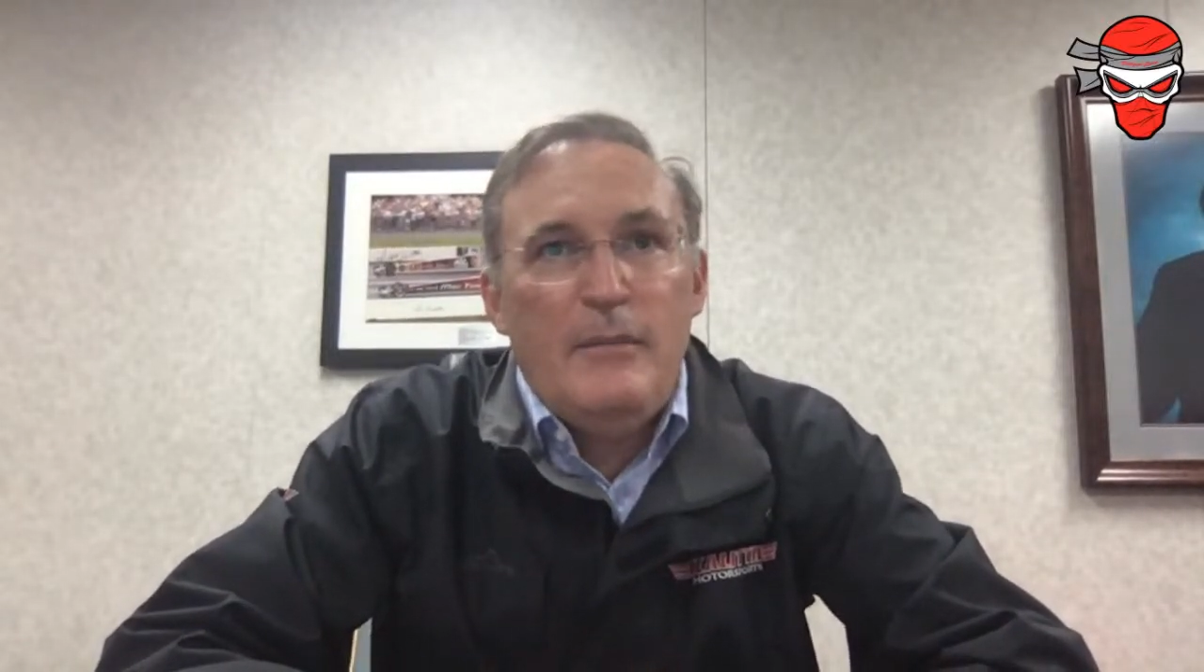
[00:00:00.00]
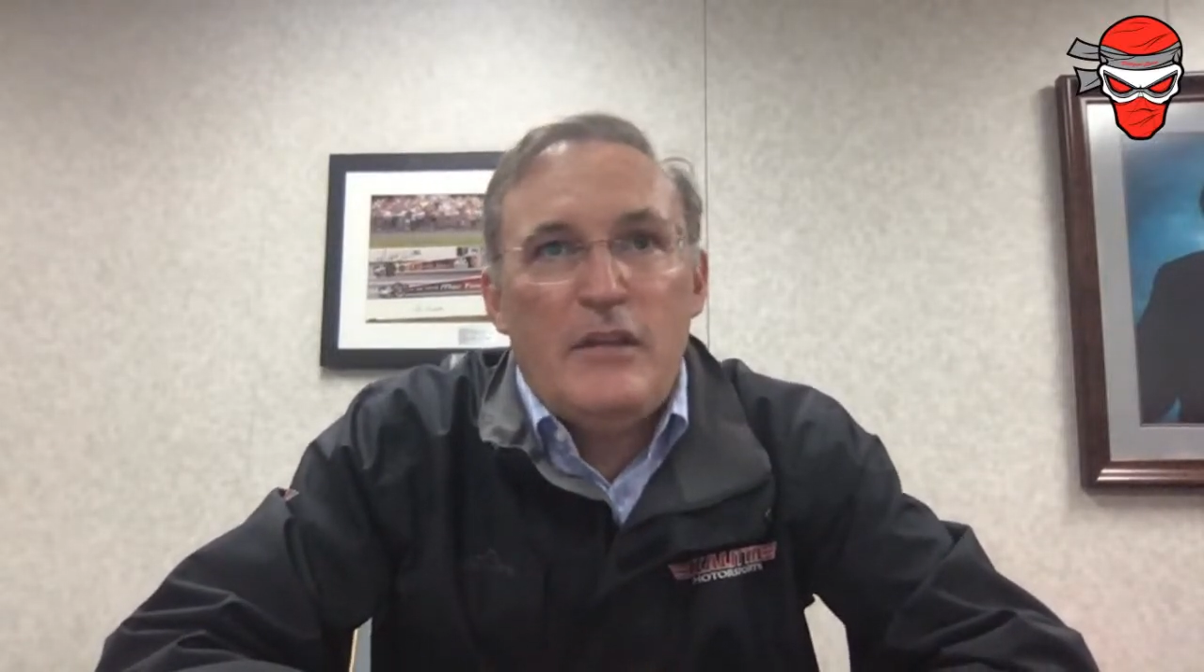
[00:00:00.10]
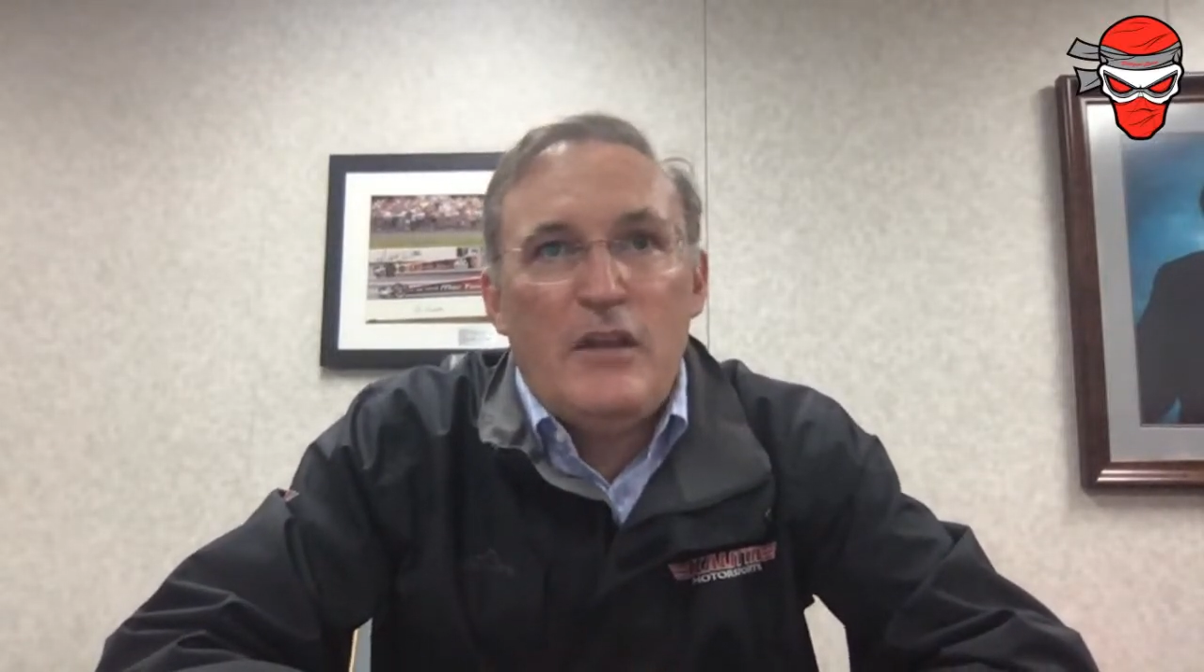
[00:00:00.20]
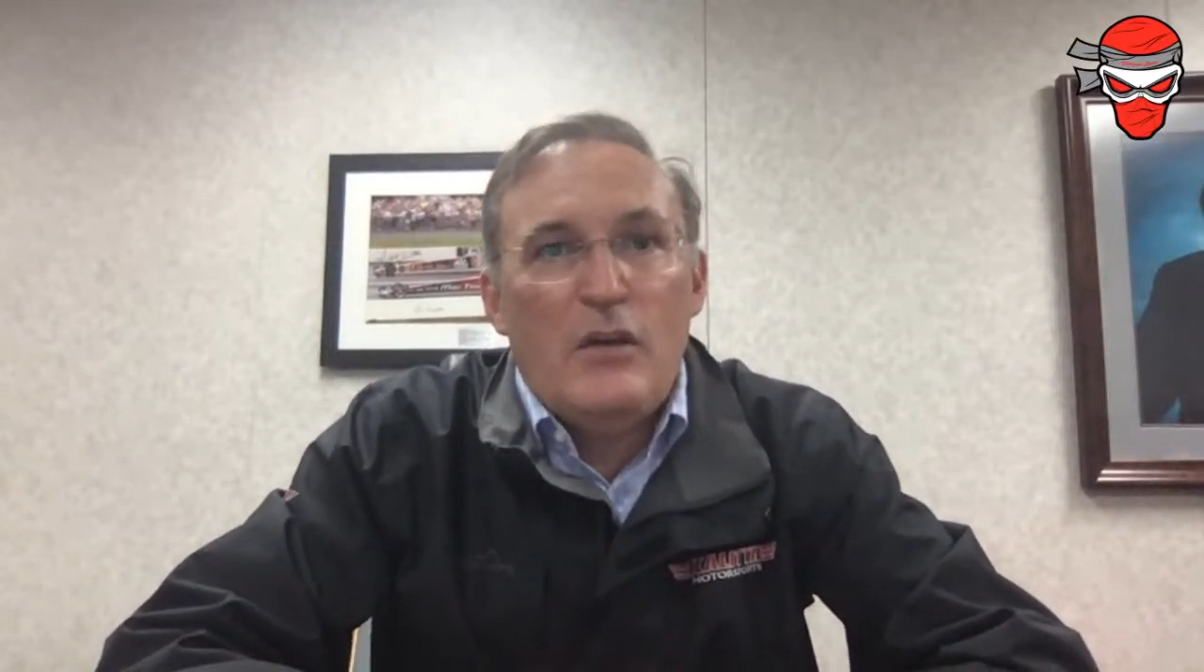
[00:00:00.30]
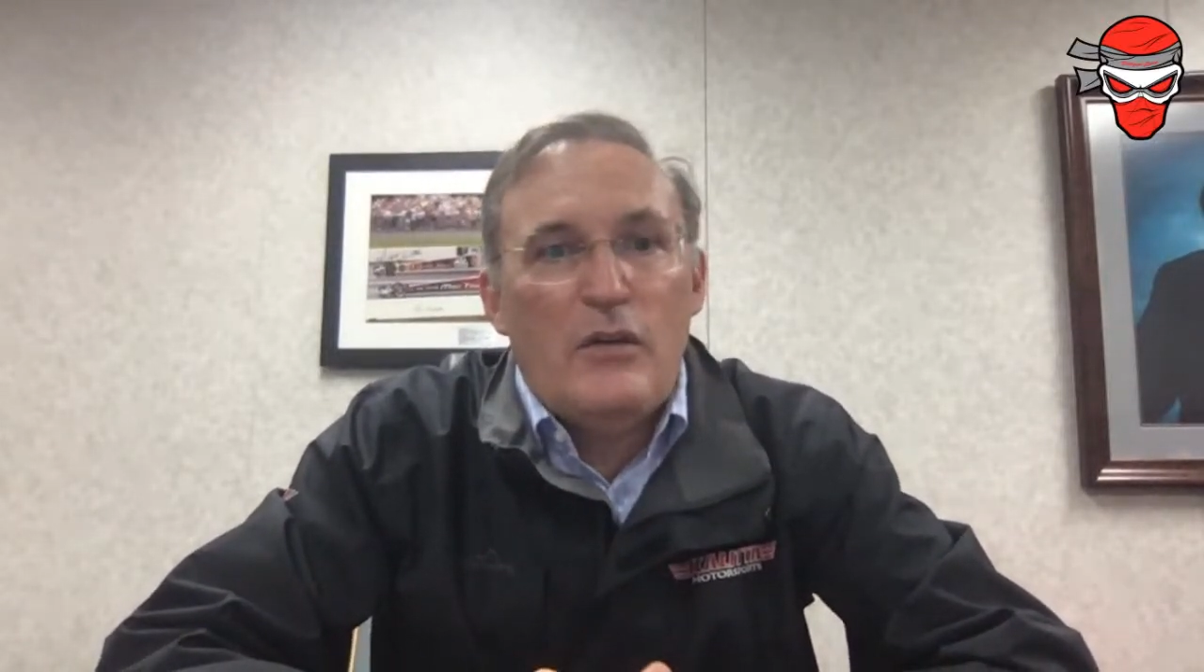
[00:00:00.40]

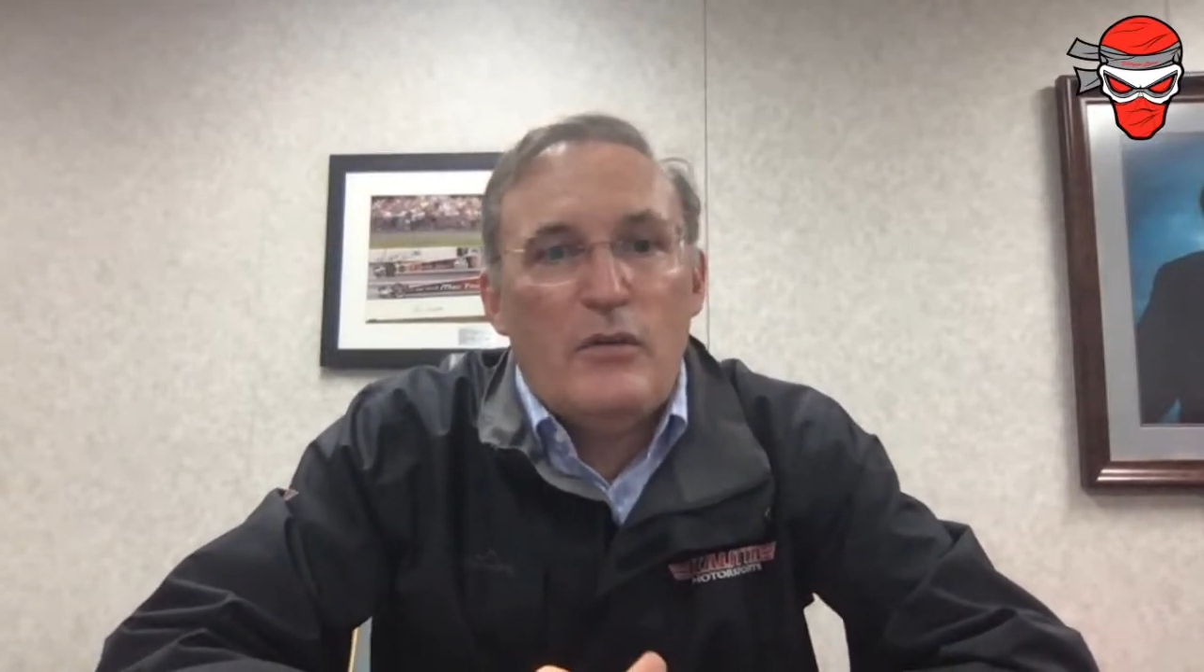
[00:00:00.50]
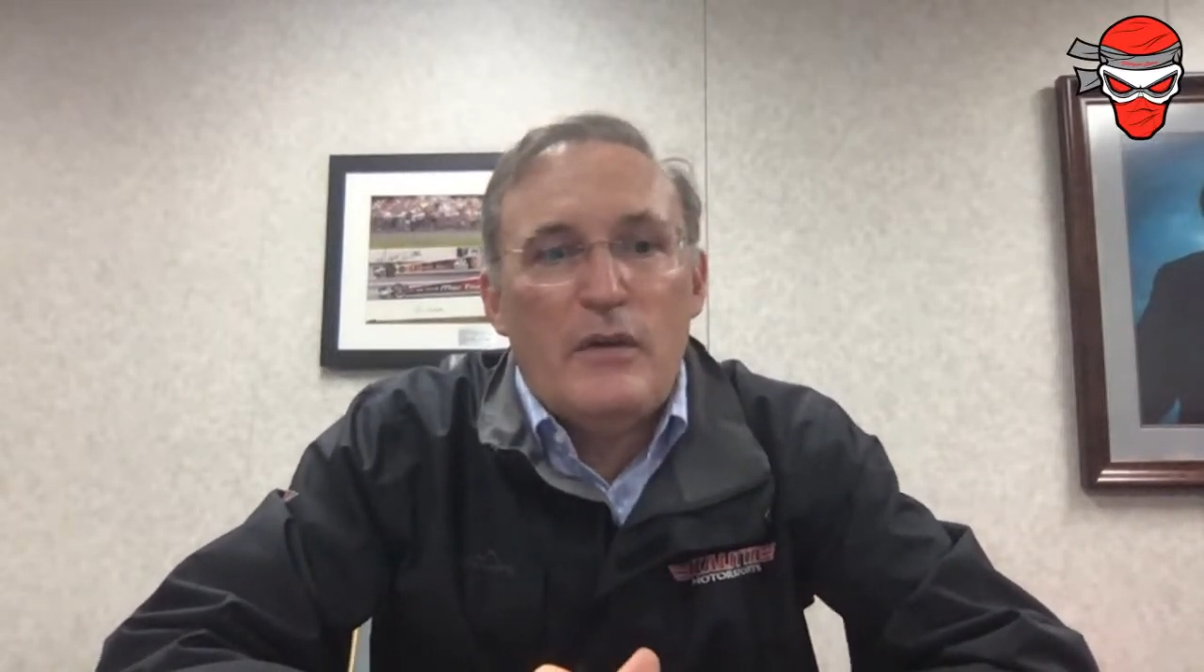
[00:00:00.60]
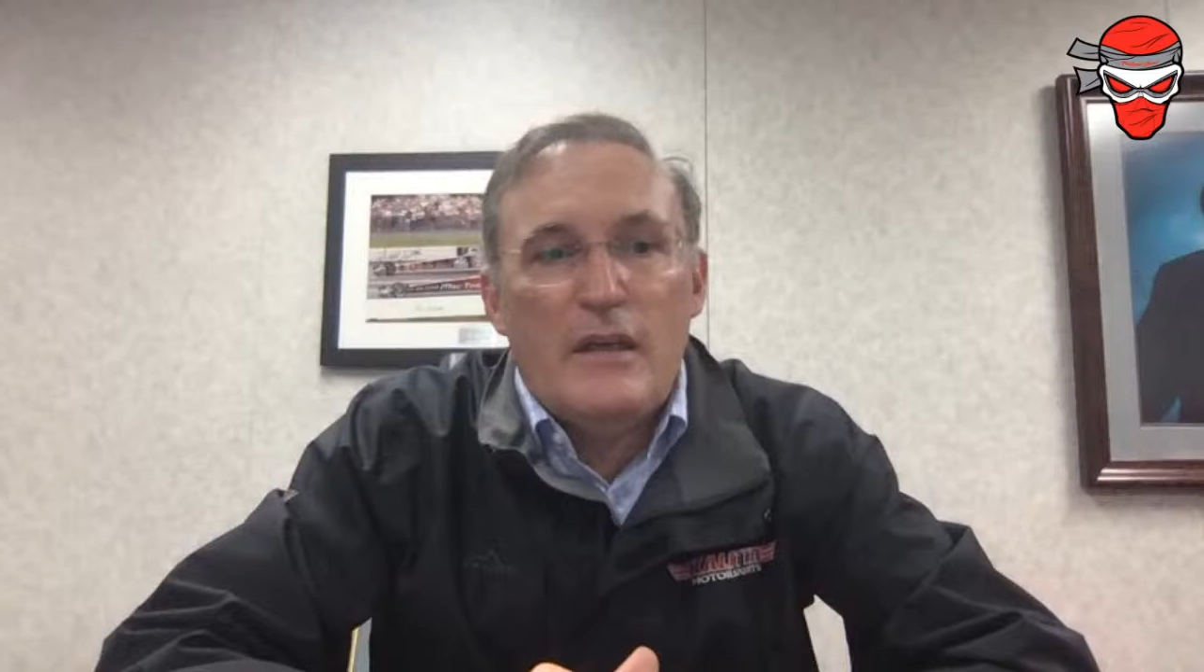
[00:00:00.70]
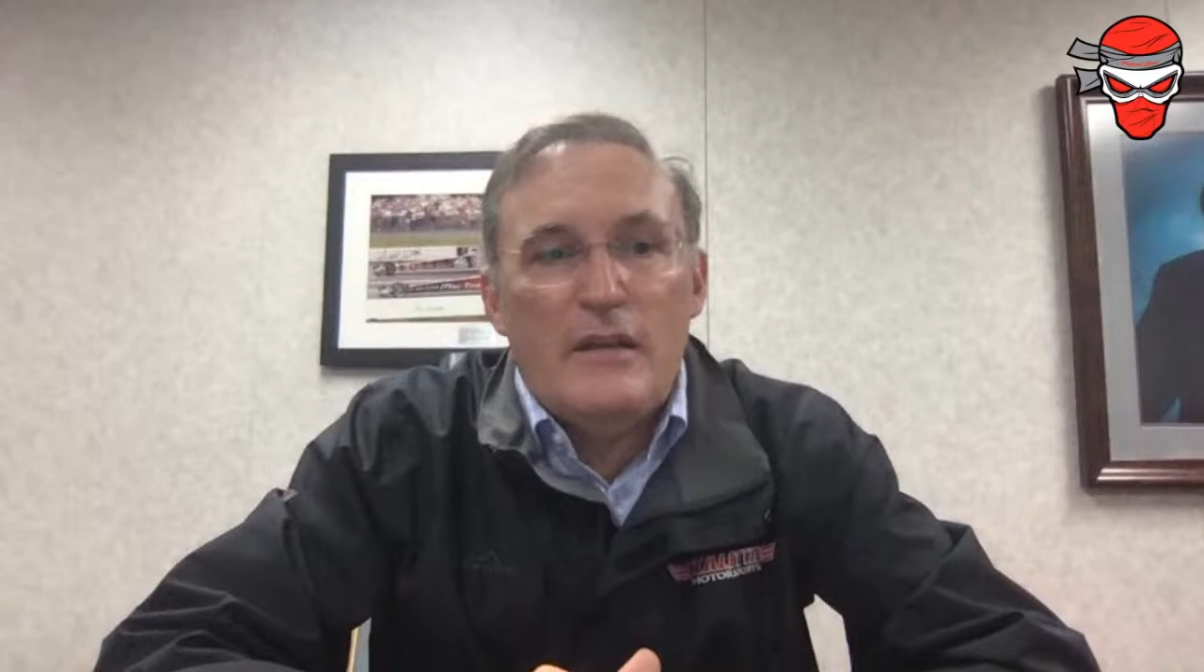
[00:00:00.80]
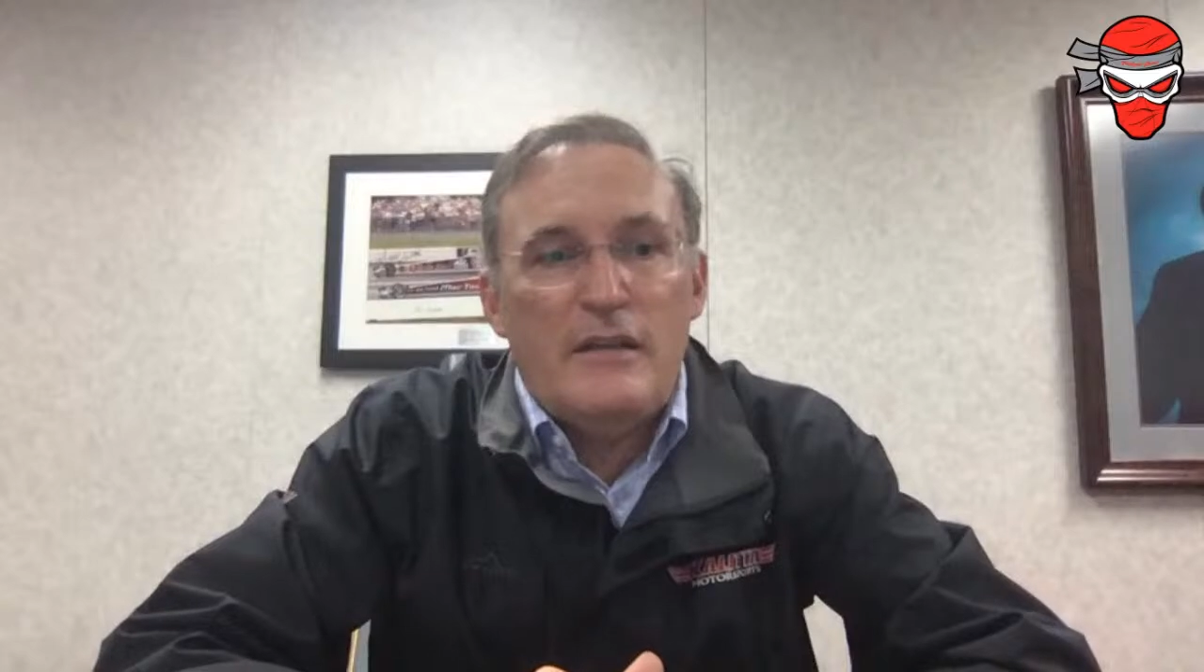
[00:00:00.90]
But no,
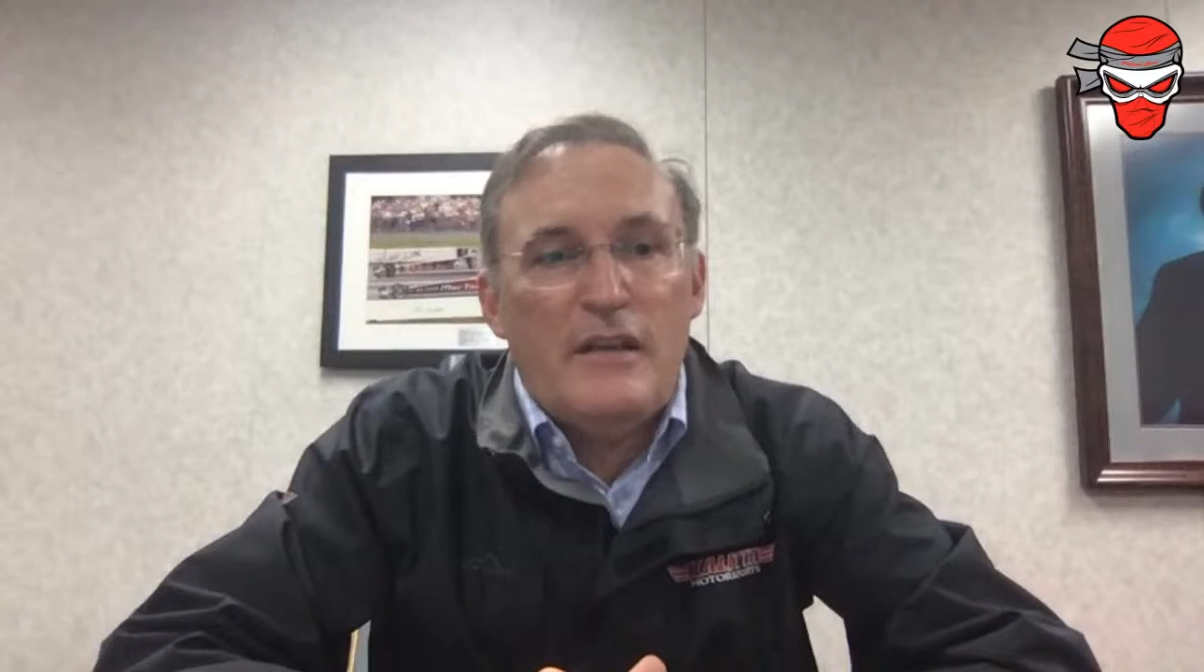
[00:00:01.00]
they're